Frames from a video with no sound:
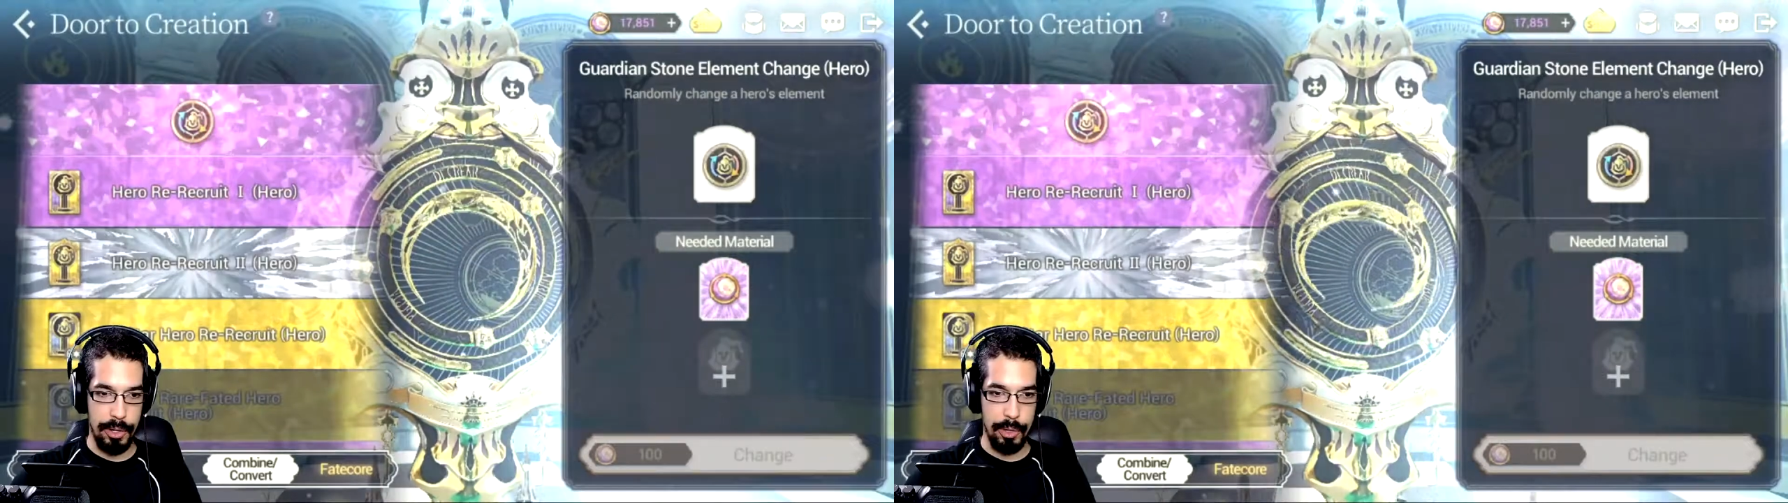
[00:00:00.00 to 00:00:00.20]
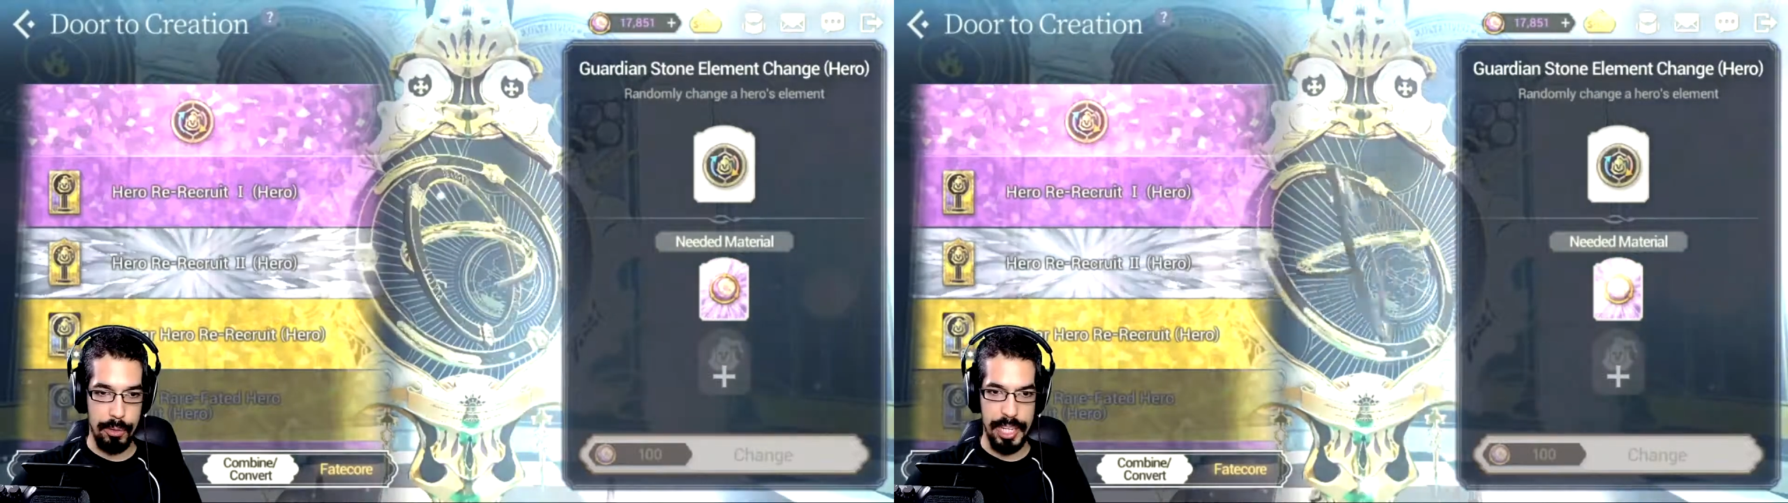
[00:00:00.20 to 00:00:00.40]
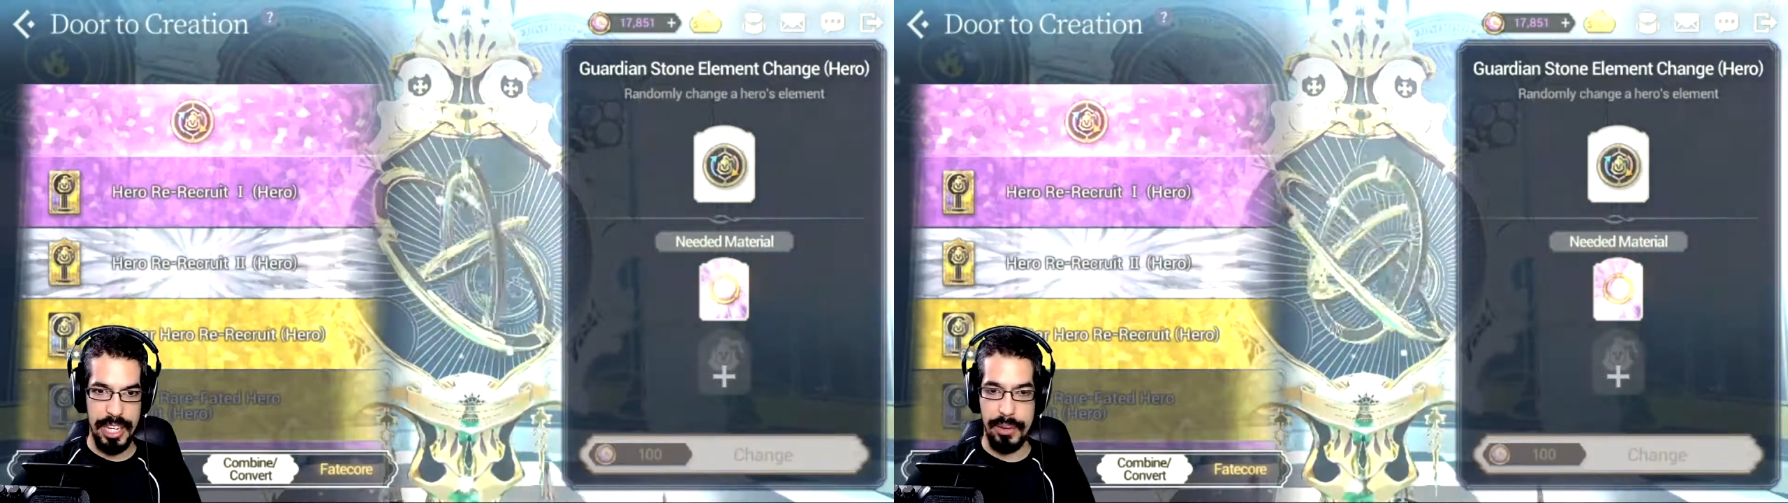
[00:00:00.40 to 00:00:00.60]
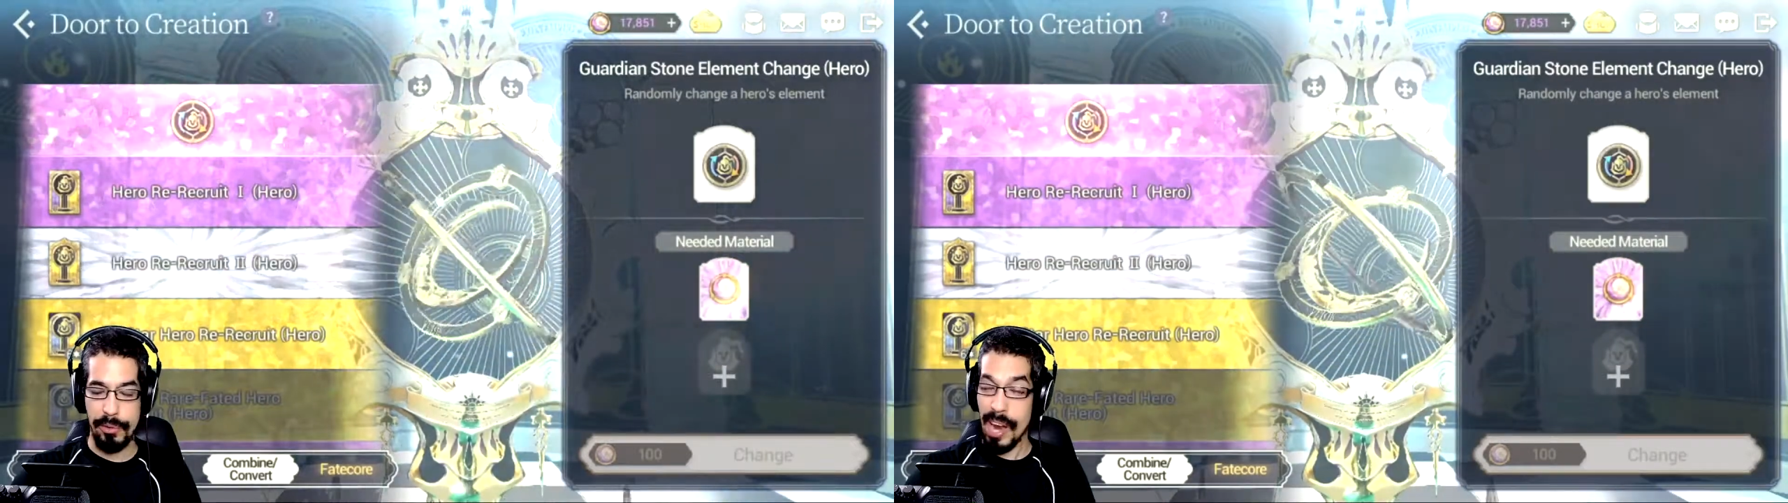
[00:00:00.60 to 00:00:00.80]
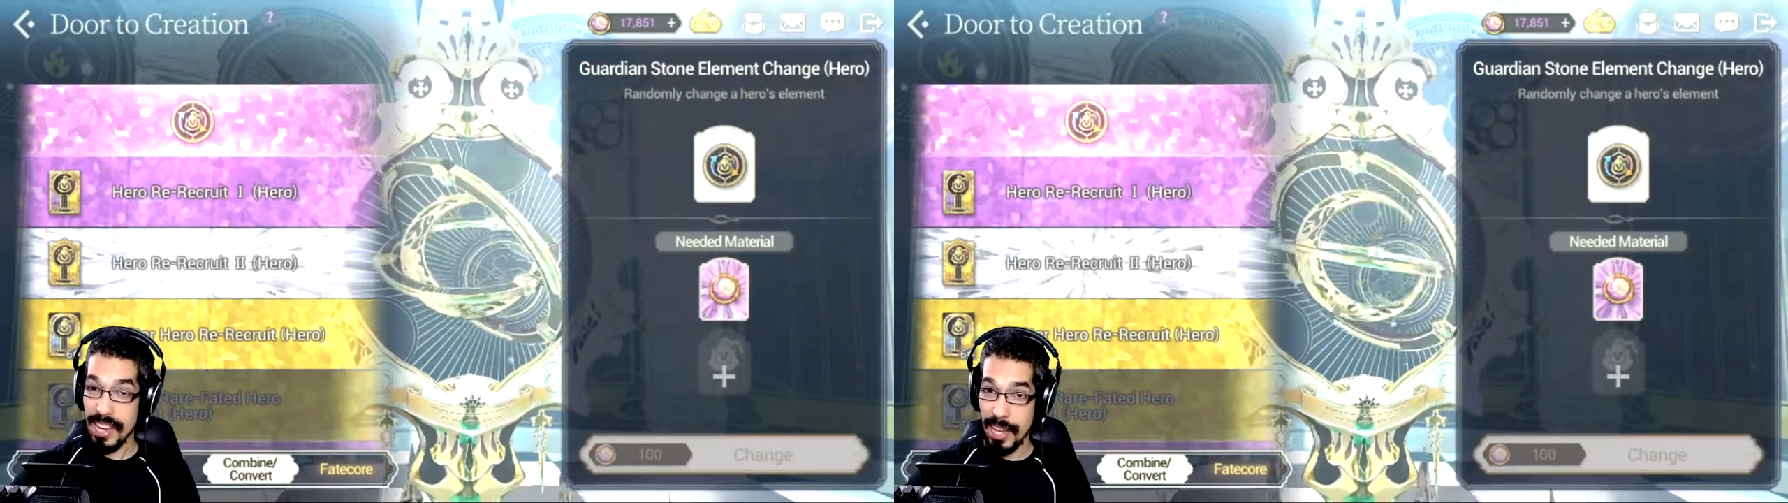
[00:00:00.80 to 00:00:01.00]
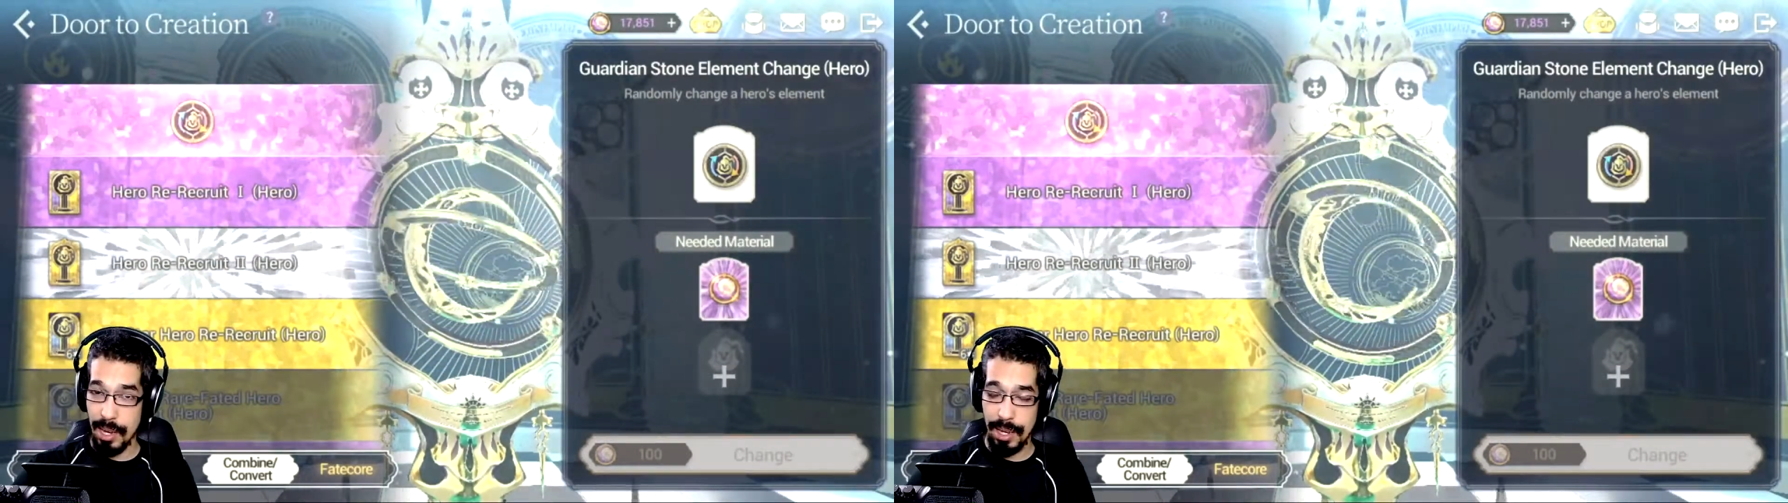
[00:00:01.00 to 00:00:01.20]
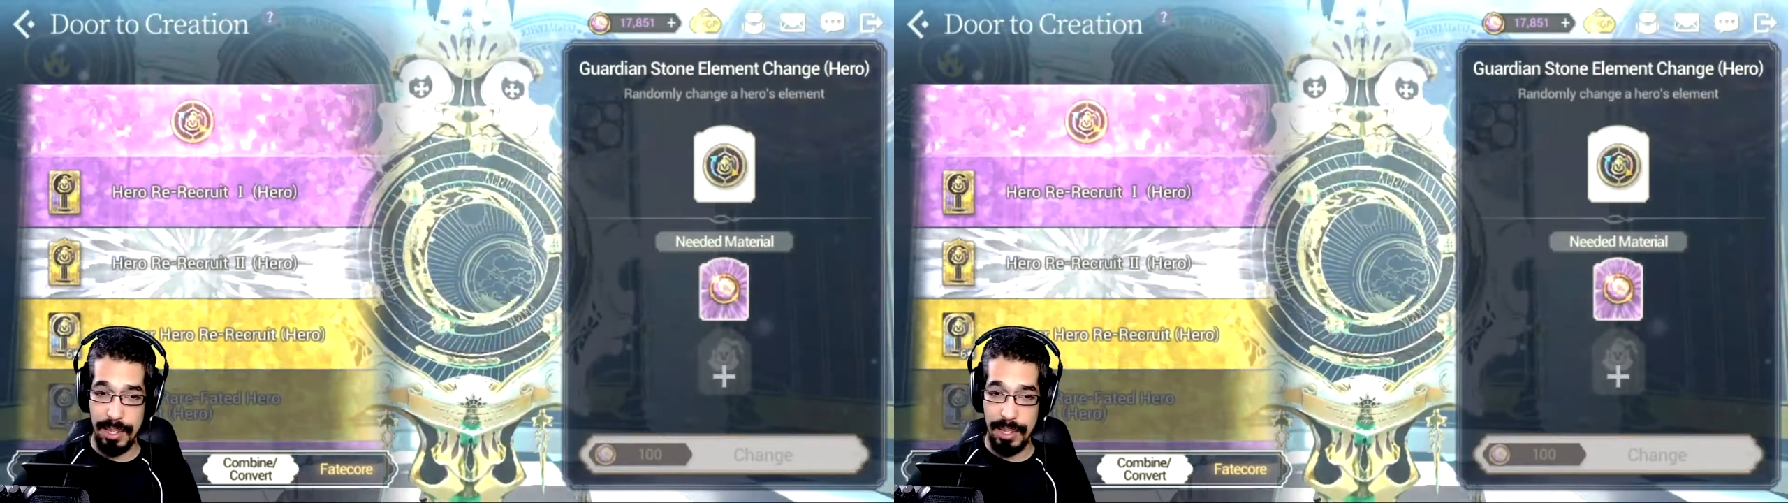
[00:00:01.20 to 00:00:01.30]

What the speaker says: don't know, in rank